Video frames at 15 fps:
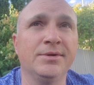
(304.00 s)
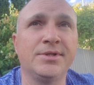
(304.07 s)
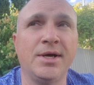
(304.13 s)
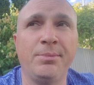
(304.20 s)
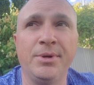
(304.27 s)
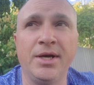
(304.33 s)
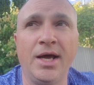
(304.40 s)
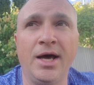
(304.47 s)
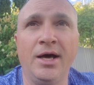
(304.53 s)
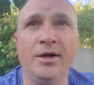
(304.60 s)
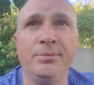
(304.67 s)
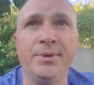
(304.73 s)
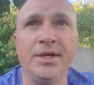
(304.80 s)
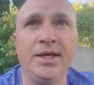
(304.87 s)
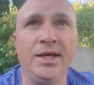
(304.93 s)
it's up in
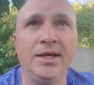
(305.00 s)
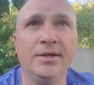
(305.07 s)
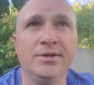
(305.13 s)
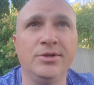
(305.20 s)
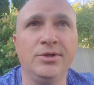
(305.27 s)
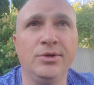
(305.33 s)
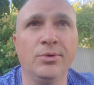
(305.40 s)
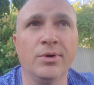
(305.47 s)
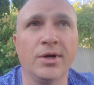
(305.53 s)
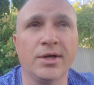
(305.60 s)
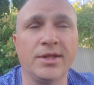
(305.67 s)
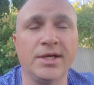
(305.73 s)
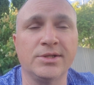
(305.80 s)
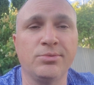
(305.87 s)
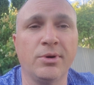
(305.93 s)
Albany, New
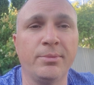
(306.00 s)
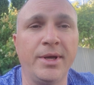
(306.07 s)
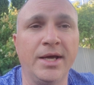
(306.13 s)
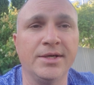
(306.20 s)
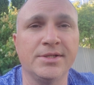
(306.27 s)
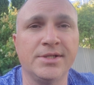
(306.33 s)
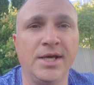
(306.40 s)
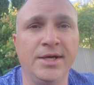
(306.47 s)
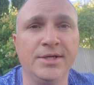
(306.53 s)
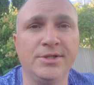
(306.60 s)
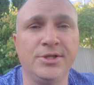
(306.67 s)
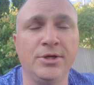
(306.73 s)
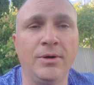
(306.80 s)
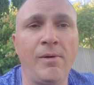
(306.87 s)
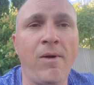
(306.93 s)
York. That's where we had to send it
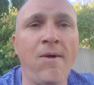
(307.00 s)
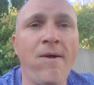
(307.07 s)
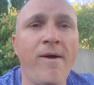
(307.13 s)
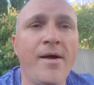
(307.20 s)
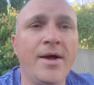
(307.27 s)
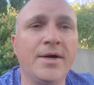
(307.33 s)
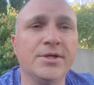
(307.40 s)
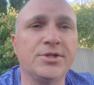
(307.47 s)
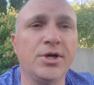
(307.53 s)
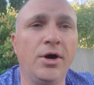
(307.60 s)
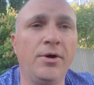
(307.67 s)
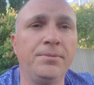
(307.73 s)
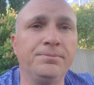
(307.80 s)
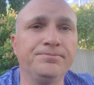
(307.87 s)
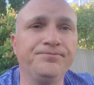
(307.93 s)
to.
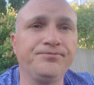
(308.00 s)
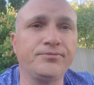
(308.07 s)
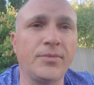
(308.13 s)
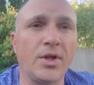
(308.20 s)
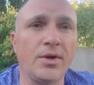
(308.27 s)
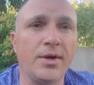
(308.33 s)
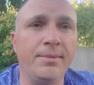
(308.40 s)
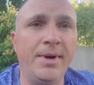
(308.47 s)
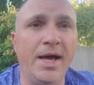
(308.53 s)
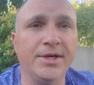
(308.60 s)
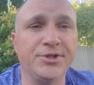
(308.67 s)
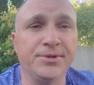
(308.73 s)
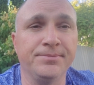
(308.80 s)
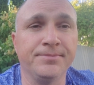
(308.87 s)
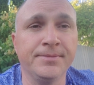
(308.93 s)
So
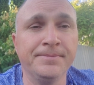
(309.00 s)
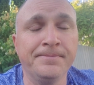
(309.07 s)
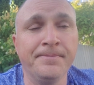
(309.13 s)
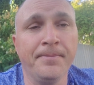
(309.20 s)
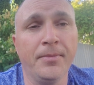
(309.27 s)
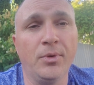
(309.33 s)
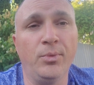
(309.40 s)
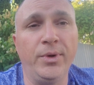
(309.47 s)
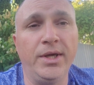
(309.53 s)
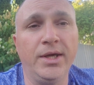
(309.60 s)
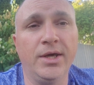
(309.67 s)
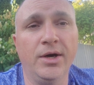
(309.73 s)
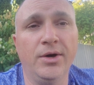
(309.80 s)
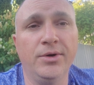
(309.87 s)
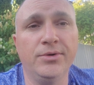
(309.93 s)
imagine we
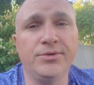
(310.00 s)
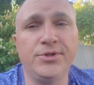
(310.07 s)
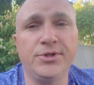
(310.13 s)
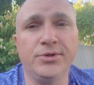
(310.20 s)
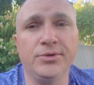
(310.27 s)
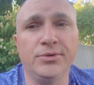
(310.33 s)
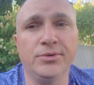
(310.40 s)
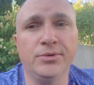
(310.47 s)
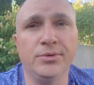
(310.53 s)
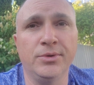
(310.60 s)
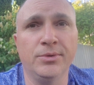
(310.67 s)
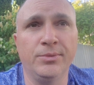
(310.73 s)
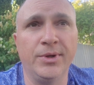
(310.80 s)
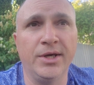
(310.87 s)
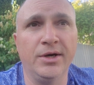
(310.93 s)

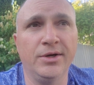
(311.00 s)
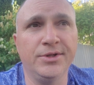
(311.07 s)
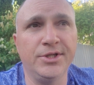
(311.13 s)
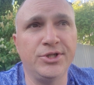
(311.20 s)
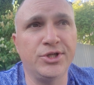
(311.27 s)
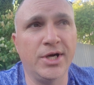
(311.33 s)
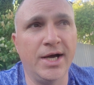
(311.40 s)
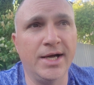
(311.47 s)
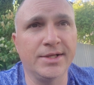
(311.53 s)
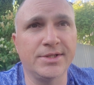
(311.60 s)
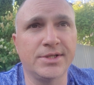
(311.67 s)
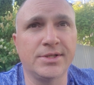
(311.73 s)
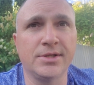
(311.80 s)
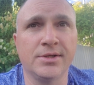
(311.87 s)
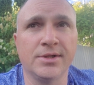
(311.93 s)
get all these
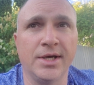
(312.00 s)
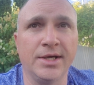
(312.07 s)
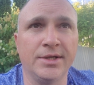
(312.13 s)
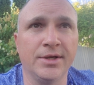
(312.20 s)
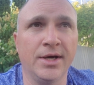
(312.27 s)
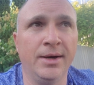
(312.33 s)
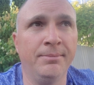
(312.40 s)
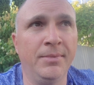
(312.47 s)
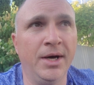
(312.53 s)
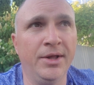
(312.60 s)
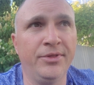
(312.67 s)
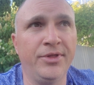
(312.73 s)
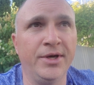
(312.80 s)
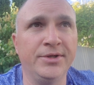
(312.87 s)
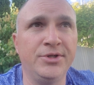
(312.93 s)
shots like a
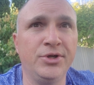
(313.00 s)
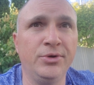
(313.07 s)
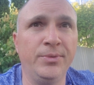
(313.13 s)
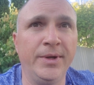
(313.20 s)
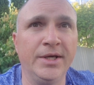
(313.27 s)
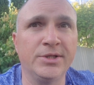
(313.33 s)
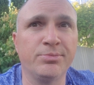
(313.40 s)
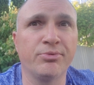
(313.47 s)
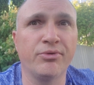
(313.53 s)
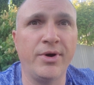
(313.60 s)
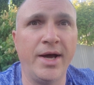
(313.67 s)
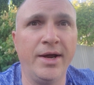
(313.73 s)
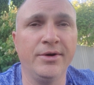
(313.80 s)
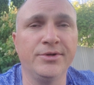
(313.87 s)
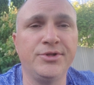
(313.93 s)
month and 2 weeks
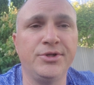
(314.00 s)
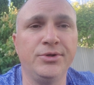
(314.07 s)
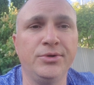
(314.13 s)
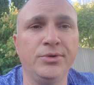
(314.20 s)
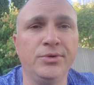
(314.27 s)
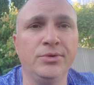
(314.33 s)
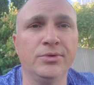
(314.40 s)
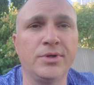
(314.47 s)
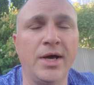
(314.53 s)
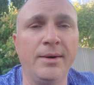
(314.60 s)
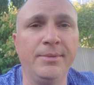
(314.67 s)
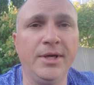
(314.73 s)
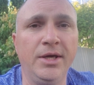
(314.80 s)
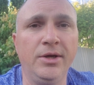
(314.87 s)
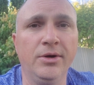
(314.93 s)
prior to
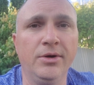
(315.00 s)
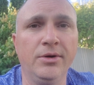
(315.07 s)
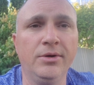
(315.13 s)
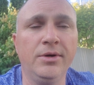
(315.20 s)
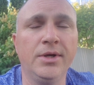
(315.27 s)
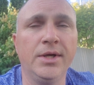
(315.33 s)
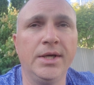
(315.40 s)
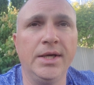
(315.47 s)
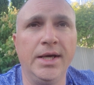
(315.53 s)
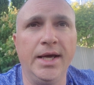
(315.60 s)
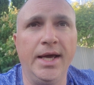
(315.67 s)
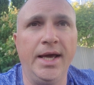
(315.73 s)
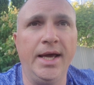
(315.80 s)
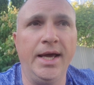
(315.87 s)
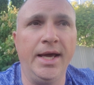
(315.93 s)
coming here,
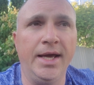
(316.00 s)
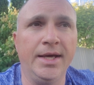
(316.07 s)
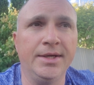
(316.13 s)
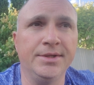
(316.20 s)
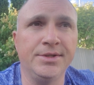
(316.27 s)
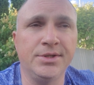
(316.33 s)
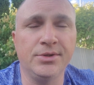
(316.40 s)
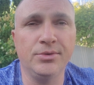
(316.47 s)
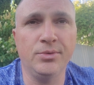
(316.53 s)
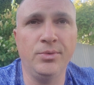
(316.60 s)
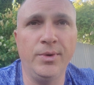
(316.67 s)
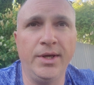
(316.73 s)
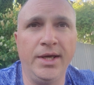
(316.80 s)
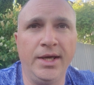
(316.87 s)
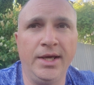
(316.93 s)
and
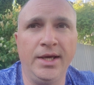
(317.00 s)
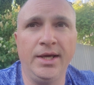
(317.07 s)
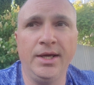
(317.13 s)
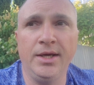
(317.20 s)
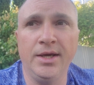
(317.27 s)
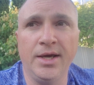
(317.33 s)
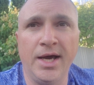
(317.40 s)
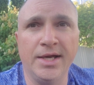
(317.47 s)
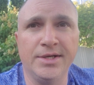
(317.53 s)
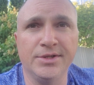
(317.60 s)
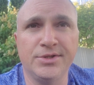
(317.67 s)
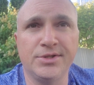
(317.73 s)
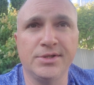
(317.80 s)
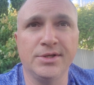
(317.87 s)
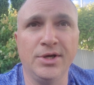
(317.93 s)
we had
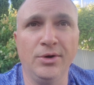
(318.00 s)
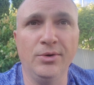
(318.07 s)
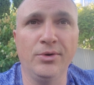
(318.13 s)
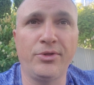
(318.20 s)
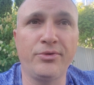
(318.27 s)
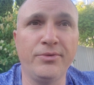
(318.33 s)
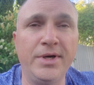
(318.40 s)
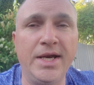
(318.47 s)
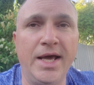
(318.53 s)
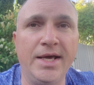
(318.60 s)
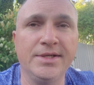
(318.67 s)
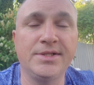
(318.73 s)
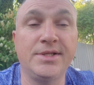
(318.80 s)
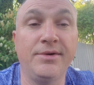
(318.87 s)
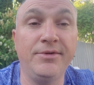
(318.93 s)
to go 3
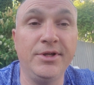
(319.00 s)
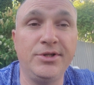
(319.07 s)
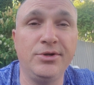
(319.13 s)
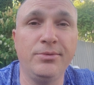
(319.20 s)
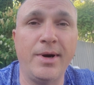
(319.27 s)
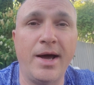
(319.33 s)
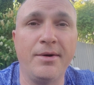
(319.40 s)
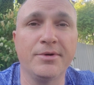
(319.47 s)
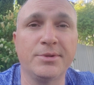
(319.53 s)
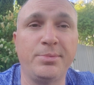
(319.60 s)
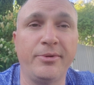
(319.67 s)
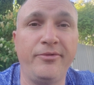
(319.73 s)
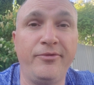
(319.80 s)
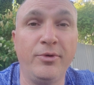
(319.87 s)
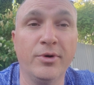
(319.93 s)
days, 72 hours
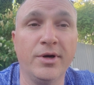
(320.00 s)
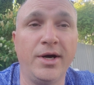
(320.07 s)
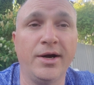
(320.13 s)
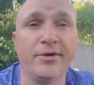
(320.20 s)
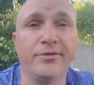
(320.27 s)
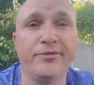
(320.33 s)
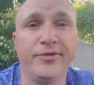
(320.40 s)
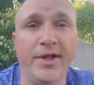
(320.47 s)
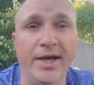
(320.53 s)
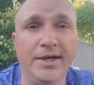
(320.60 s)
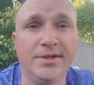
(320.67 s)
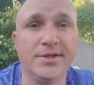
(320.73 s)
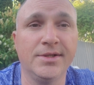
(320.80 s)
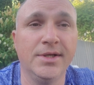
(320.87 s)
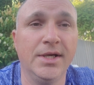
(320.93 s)
before our
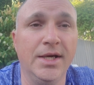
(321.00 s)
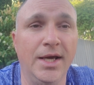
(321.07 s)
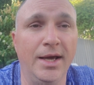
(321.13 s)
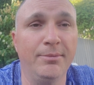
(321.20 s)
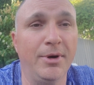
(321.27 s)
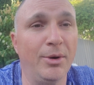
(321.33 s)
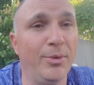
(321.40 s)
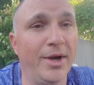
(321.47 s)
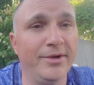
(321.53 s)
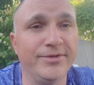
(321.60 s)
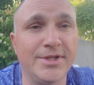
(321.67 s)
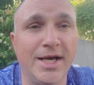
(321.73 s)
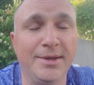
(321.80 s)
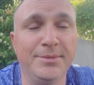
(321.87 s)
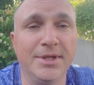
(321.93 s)
flight, and my wife
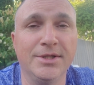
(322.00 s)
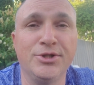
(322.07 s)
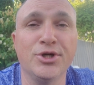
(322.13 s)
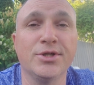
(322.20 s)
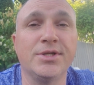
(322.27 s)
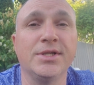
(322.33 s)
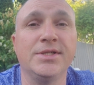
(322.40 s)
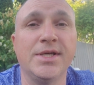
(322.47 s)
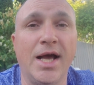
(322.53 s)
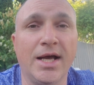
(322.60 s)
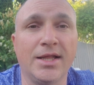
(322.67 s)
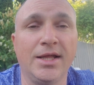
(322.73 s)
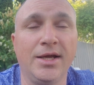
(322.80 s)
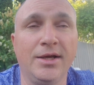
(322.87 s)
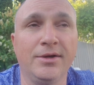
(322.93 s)
timed it just
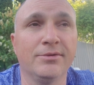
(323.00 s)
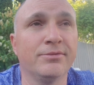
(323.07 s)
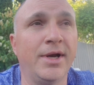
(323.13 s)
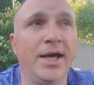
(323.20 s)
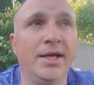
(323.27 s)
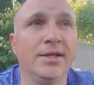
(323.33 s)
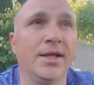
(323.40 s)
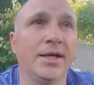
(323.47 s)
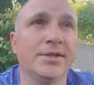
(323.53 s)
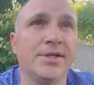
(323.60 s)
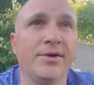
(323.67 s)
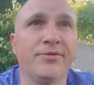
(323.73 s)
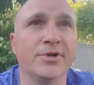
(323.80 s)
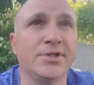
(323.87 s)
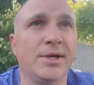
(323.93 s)
exactly right. Like,
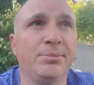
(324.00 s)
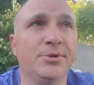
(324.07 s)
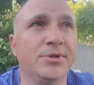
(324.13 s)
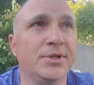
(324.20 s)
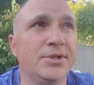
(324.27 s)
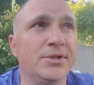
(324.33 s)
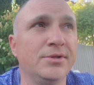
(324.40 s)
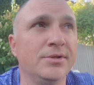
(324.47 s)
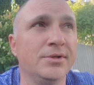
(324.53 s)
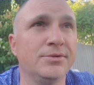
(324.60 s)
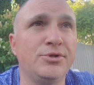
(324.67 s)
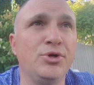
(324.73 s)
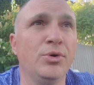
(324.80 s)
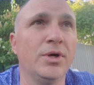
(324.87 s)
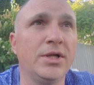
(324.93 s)
say for example, the
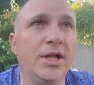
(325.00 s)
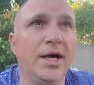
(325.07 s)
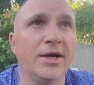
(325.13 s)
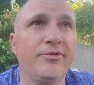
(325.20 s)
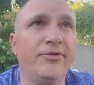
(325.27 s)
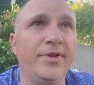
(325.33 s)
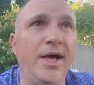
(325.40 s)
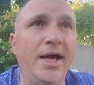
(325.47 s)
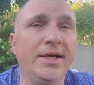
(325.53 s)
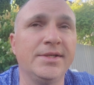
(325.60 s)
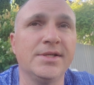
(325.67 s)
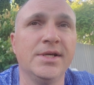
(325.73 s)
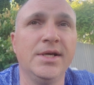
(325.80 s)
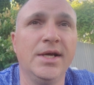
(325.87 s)
2 o'clock flight,